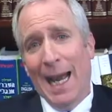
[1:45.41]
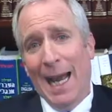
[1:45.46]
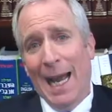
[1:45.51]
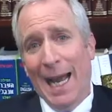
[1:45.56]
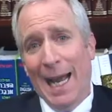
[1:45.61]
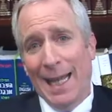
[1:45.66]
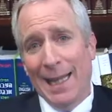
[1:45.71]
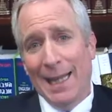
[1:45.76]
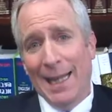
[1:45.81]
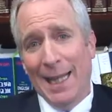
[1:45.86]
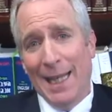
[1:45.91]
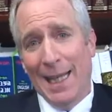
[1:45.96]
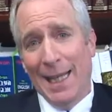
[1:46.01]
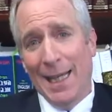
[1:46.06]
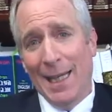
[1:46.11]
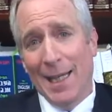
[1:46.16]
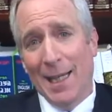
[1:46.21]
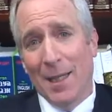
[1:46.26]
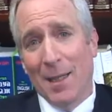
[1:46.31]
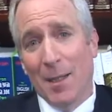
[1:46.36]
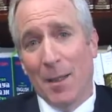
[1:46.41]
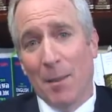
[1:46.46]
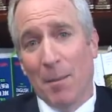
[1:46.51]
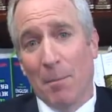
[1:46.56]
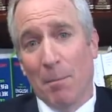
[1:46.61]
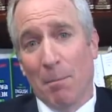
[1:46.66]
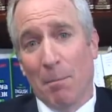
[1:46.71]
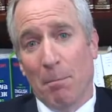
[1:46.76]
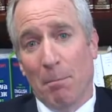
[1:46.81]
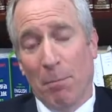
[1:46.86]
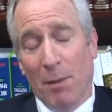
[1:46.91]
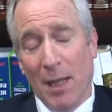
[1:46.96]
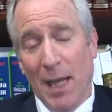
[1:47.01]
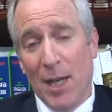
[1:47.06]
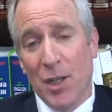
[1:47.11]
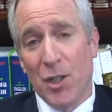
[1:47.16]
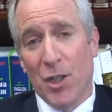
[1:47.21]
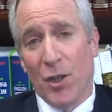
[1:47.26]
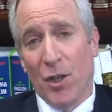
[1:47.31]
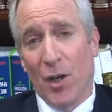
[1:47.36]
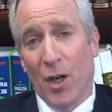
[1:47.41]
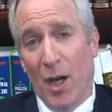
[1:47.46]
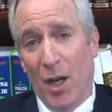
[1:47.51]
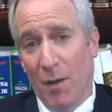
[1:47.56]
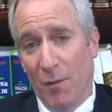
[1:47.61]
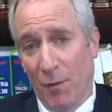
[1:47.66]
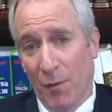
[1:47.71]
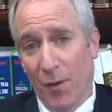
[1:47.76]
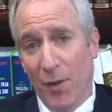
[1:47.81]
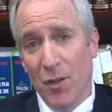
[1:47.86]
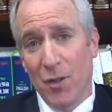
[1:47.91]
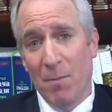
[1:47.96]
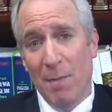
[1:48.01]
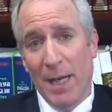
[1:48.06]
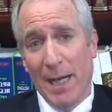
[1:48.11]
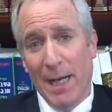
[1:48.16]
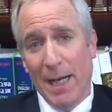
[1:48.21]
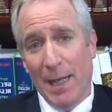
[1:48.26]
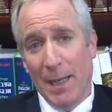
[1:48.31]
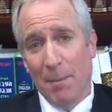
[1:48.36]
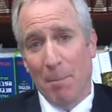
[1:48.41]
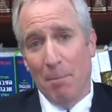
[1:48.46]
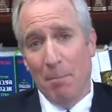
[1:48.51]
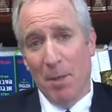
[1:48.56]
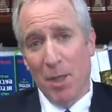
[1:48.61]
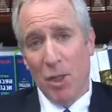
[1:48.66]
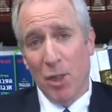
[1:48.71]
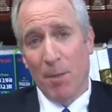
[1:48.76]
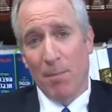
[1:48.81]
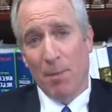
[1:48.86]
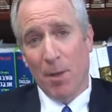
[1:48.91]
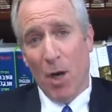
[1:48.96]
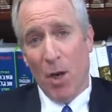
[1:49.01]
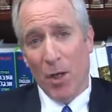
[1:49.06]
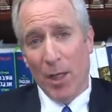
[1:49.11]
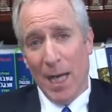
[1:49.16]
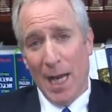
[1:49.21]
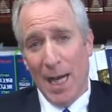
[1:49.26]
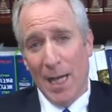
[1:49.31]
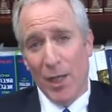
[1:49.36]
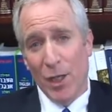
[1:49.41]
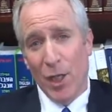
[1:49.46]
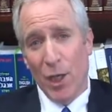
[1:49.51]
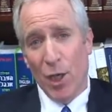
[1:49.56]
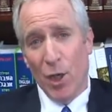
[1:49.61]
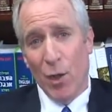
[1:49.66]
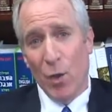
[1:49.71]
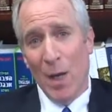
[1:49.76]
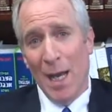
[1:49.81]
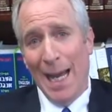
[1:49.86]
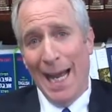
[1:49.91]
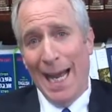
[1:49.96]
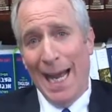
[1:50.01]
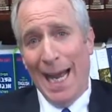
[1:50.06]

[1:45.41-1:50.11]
Had the pleasure of first meeting Bishop Carcano